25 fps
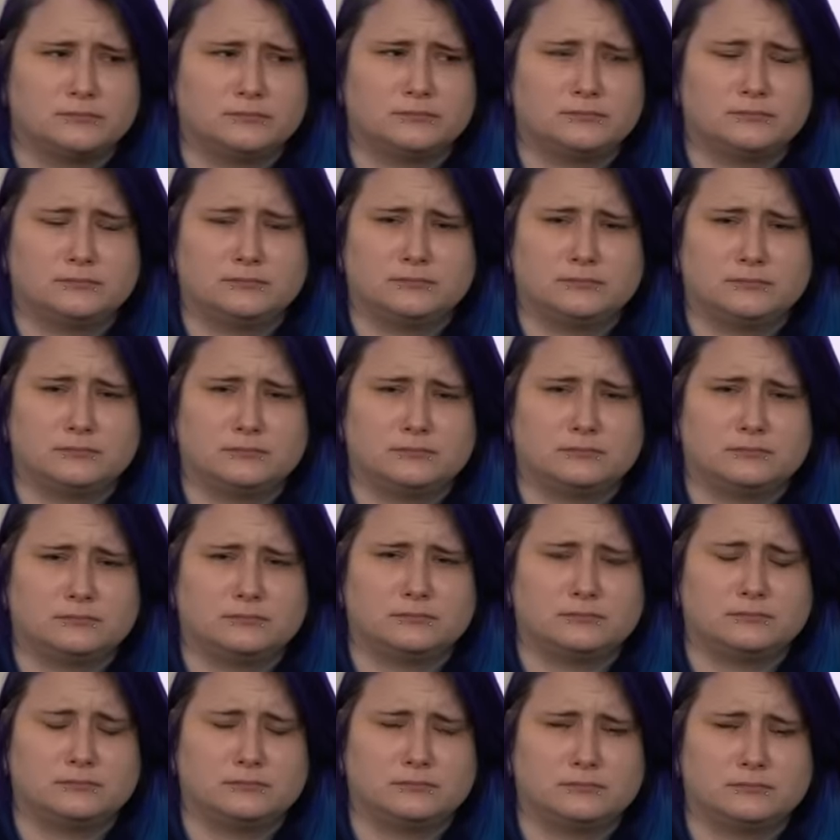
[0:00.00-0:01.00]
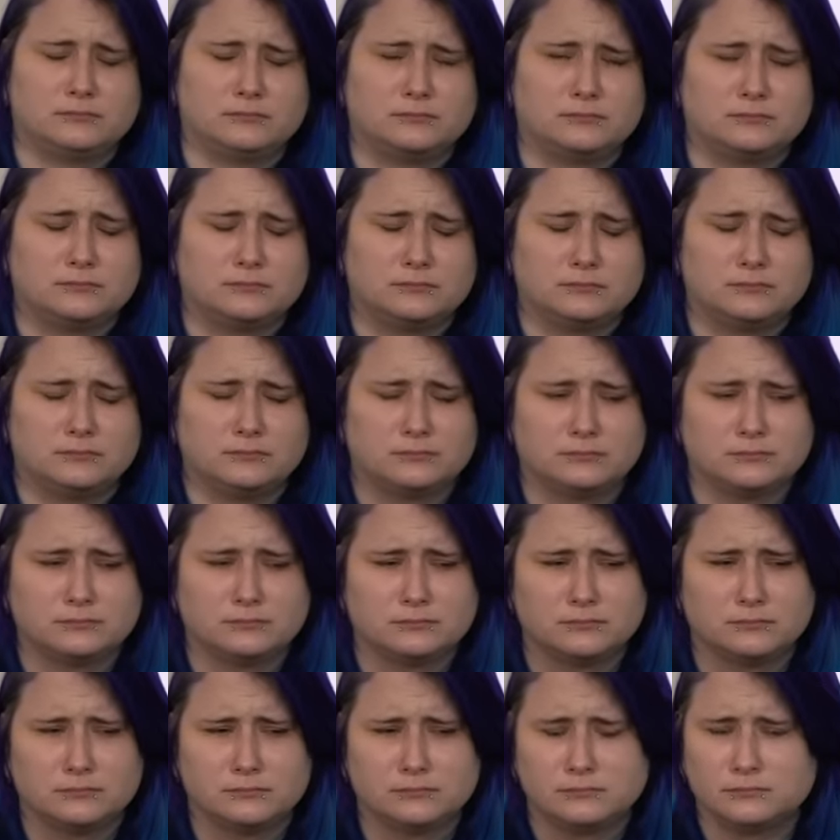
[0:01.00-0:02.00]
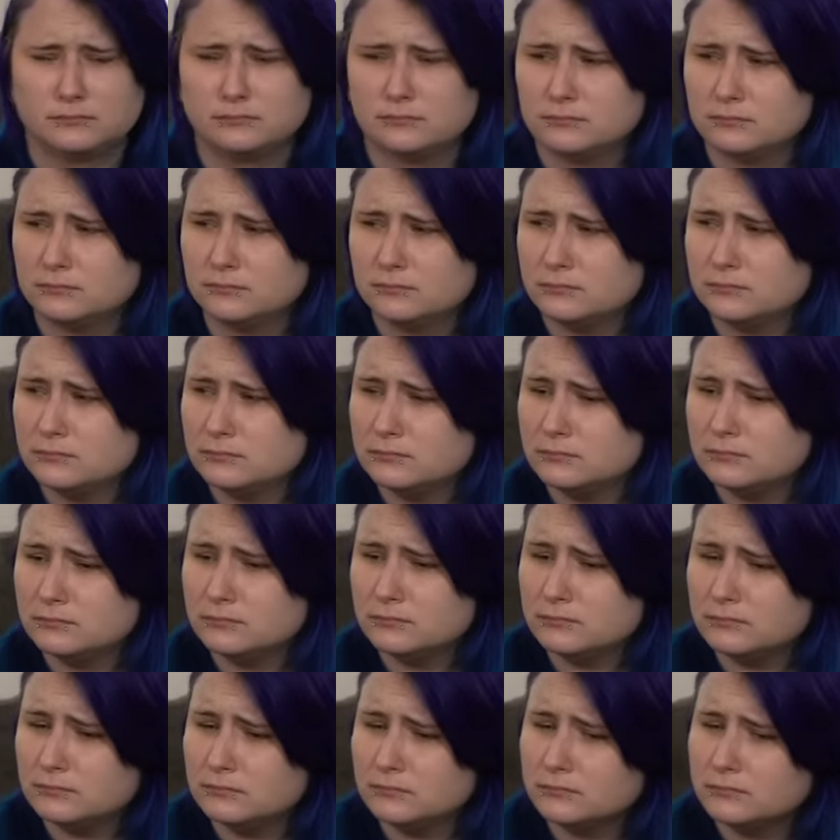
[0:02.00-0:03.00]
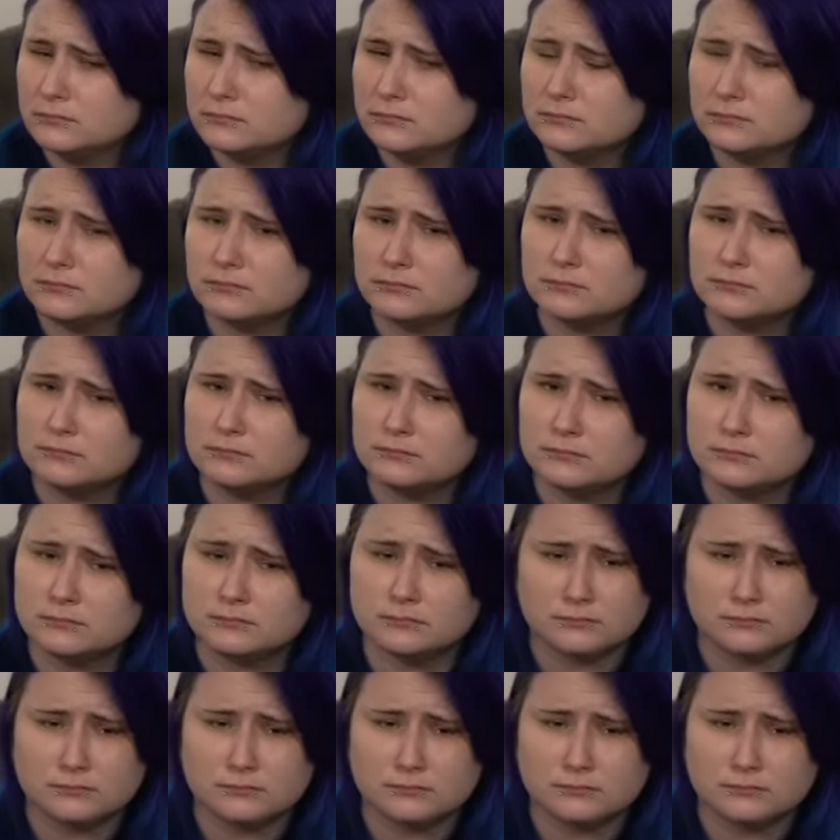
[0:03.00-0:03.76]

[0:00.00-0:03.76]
This person isn't speaking.